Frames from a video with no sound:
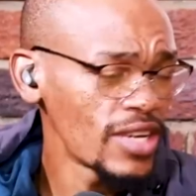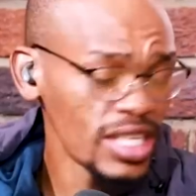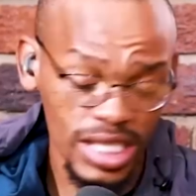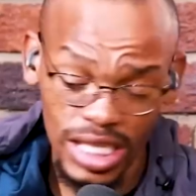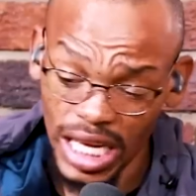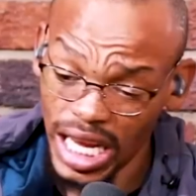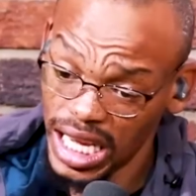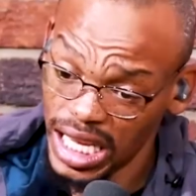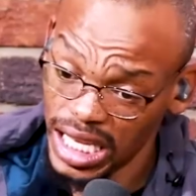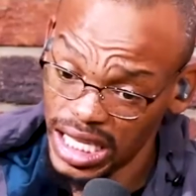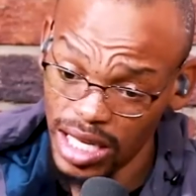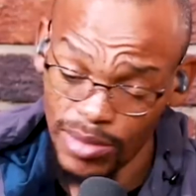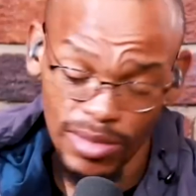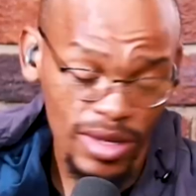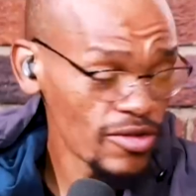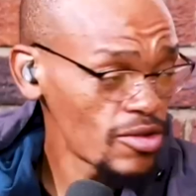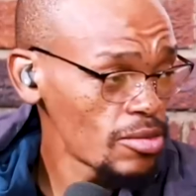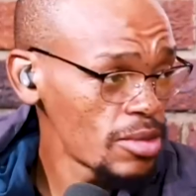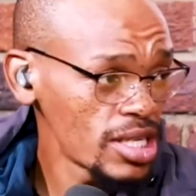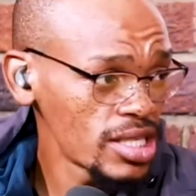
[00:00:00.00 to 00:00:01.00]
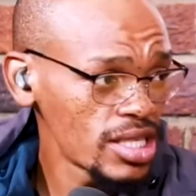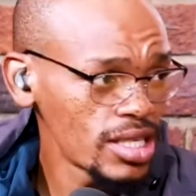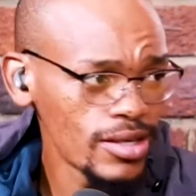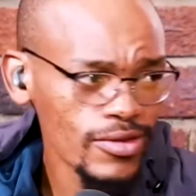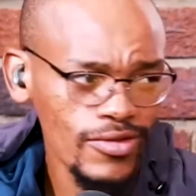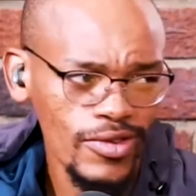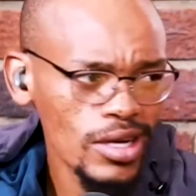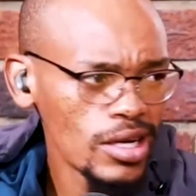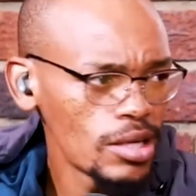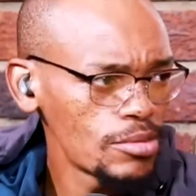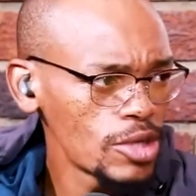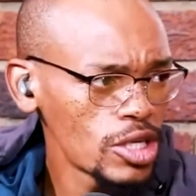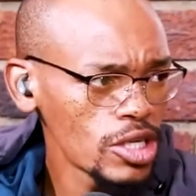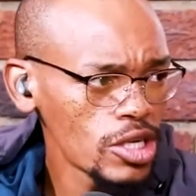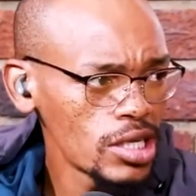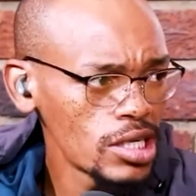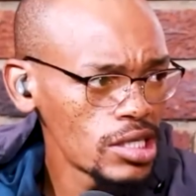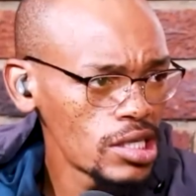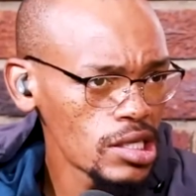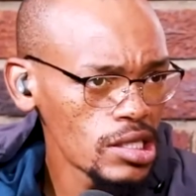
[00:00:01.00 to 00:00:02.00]
Until I get something from the sheriff, I'm not
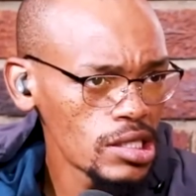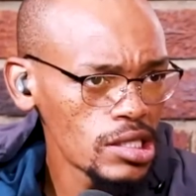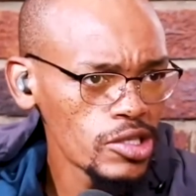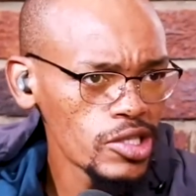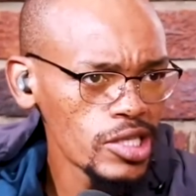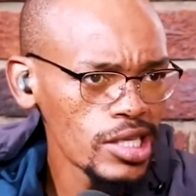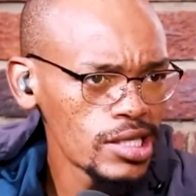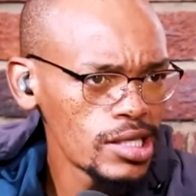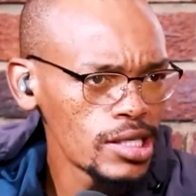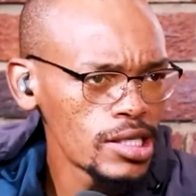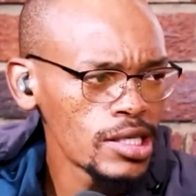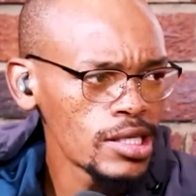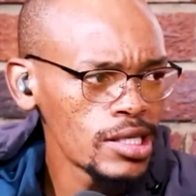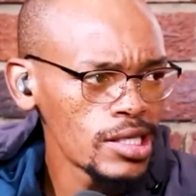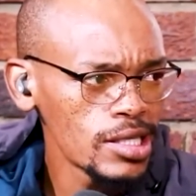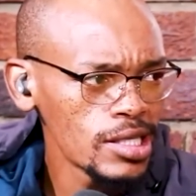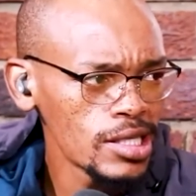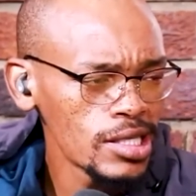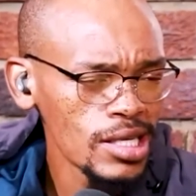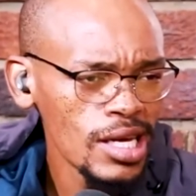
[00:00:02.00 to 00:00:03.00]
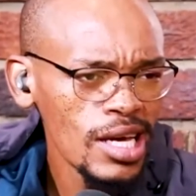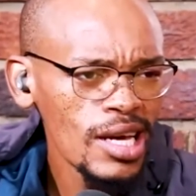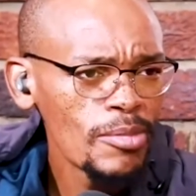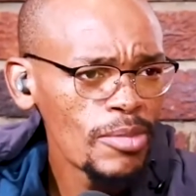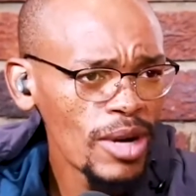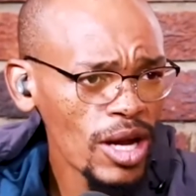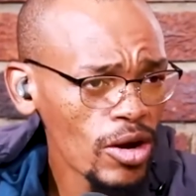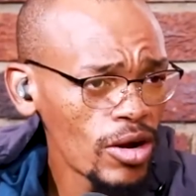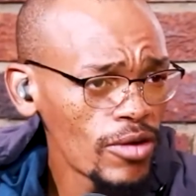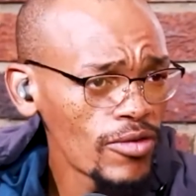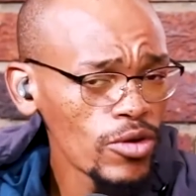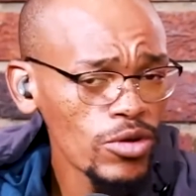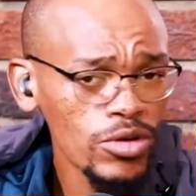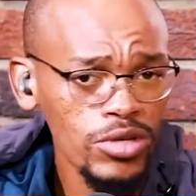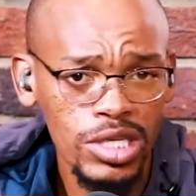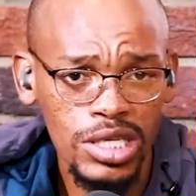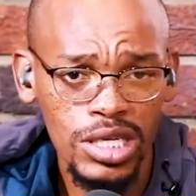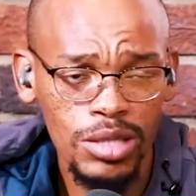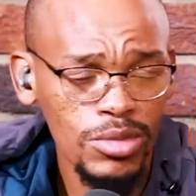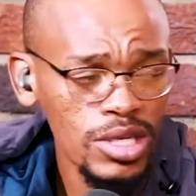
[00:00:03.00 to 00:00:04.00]
going to take it seriously. Cease and desist. Black Coffee
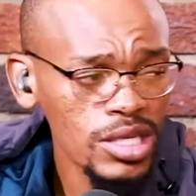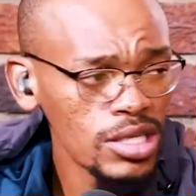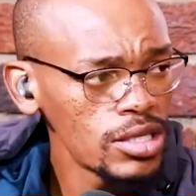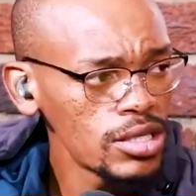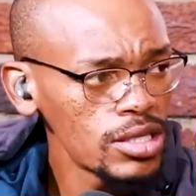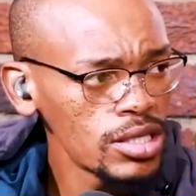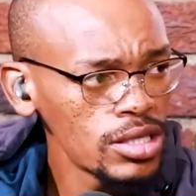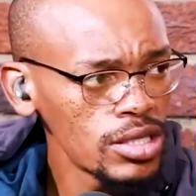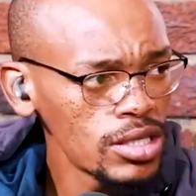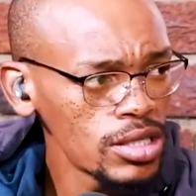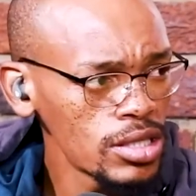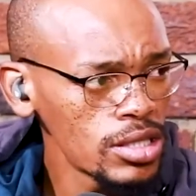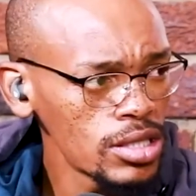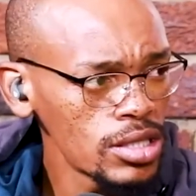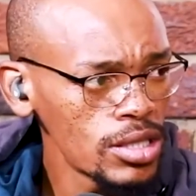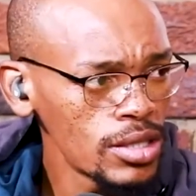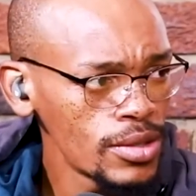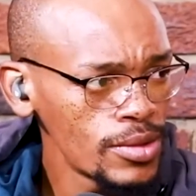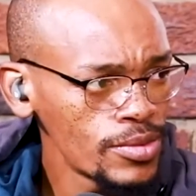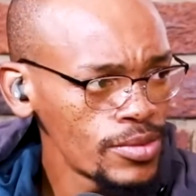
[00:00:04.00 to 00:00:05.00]
also sent me a cease and desist.